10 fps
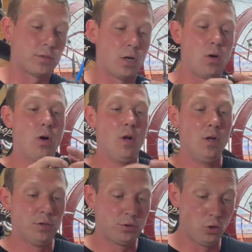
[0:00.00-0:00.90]
So
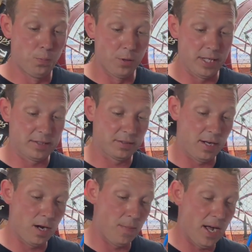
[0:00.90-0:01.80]
super
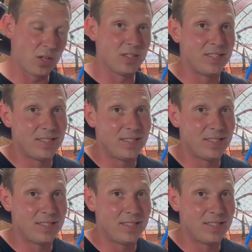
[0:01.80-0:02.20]
excited about